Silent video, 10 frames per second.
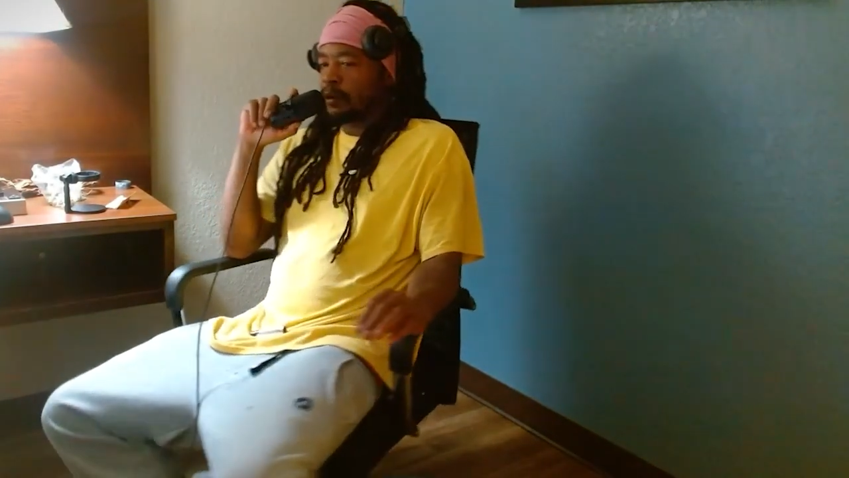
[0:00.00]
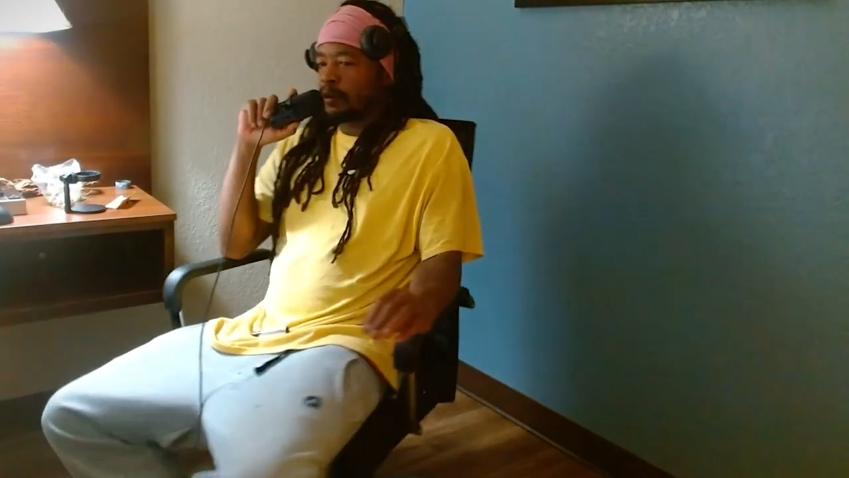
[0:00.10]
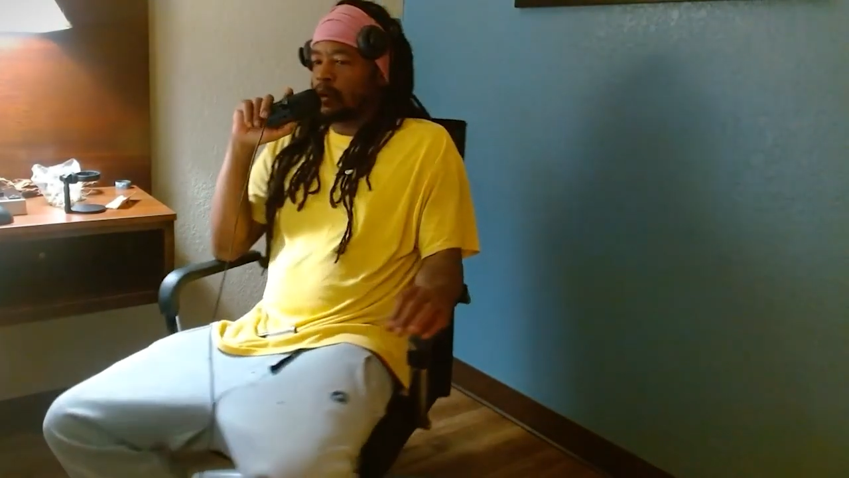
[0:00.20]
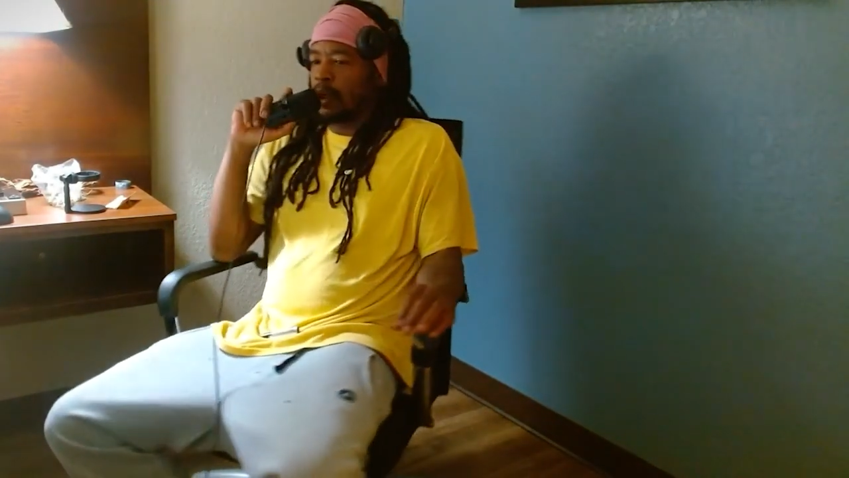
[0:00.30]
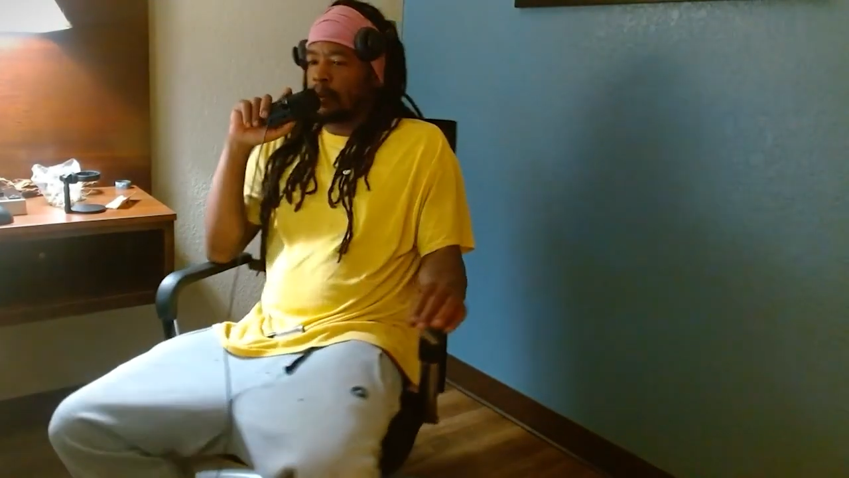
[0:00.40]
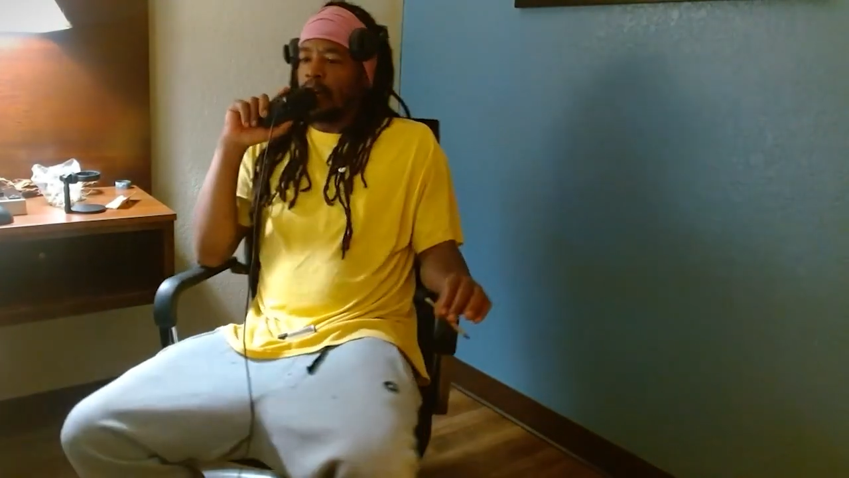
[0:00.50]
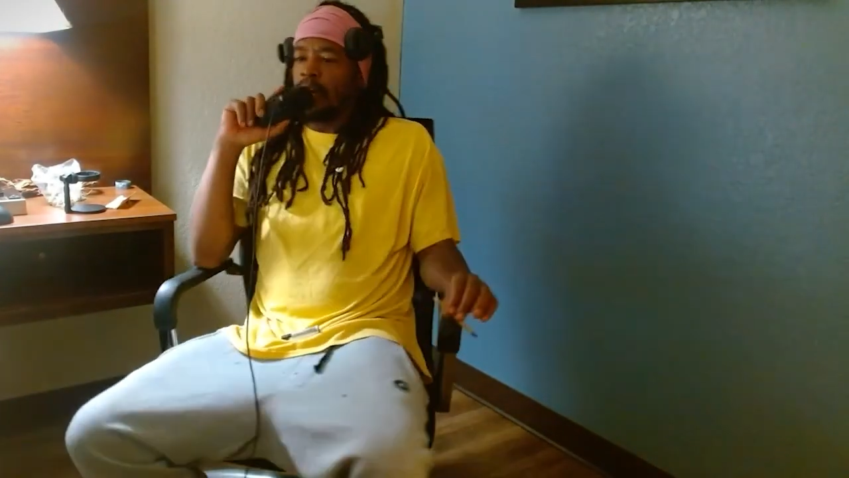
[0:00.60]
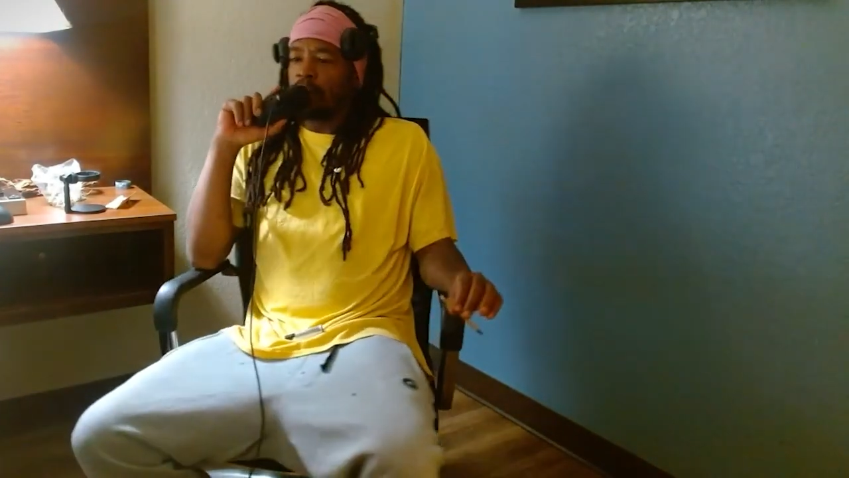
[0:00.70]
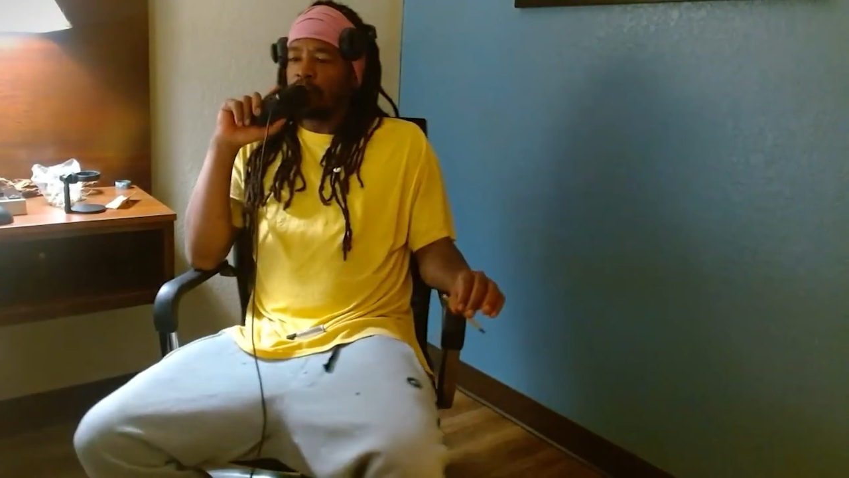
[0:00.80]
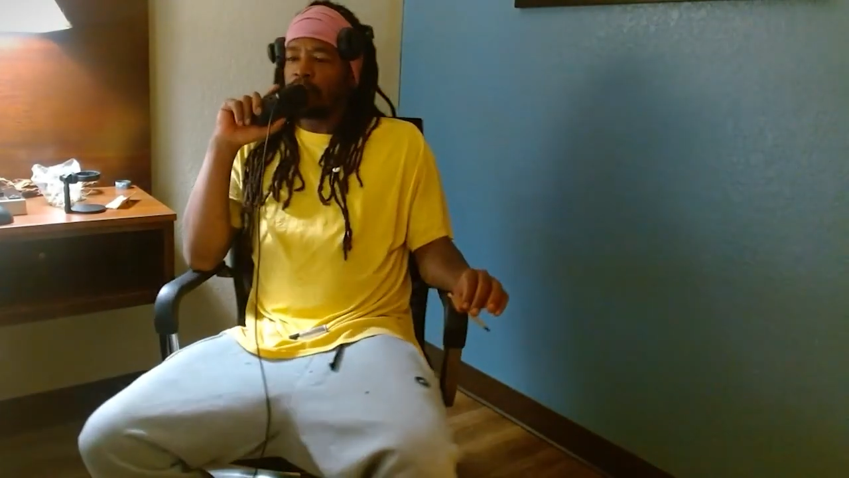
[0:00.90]
crop
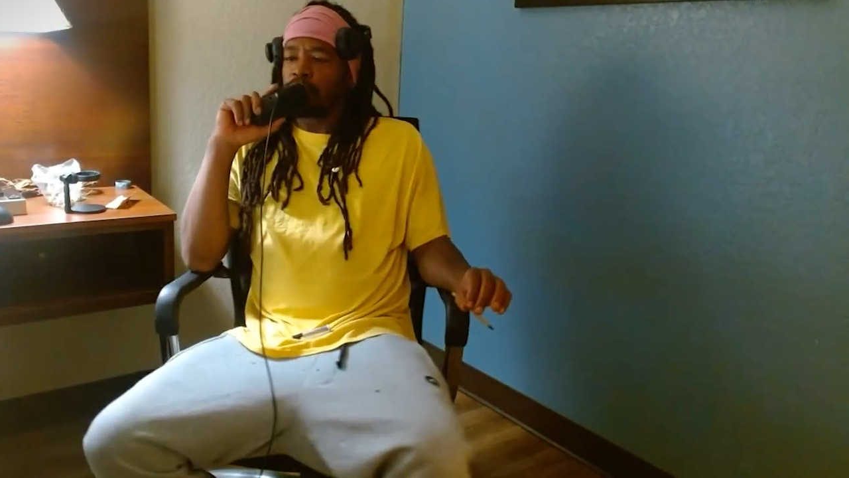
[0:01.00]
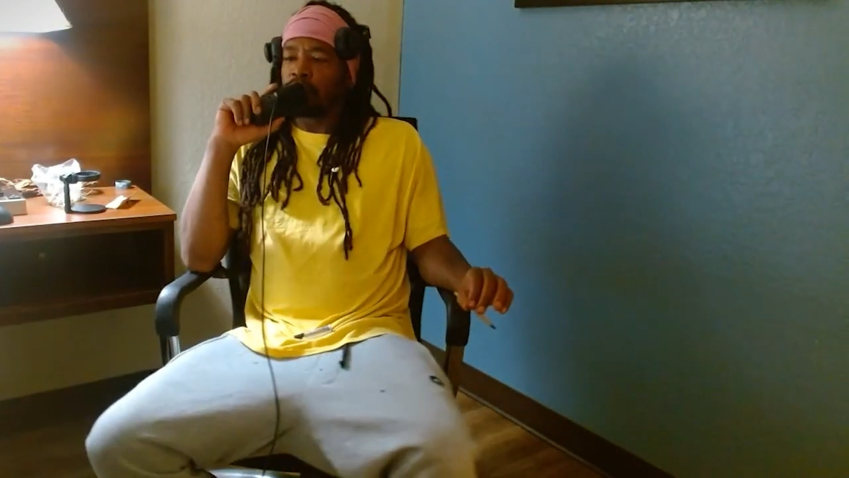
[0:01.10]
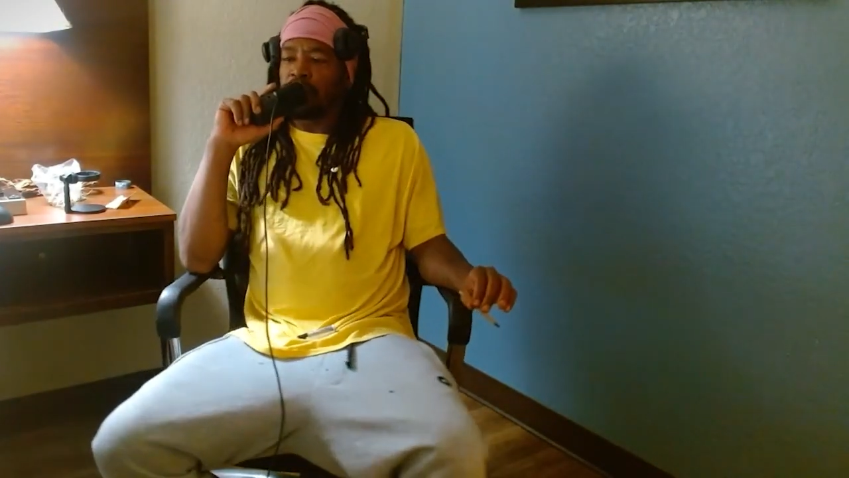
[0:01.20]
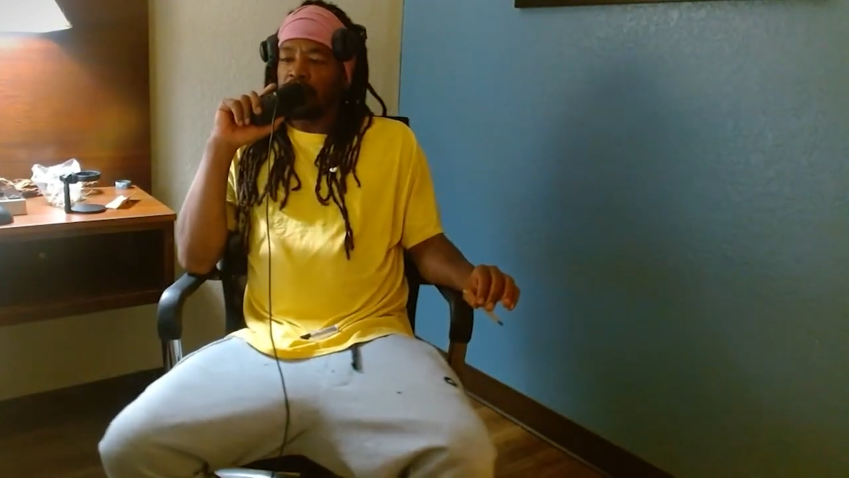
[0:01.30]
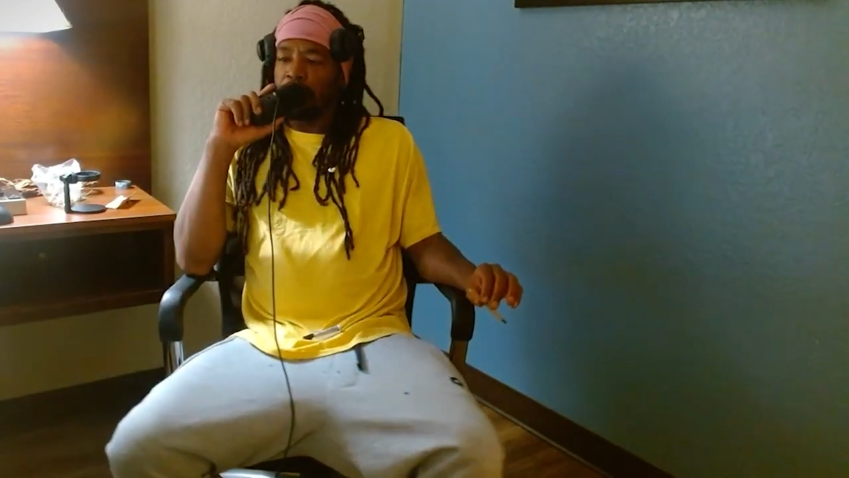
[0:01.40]
ever to grace the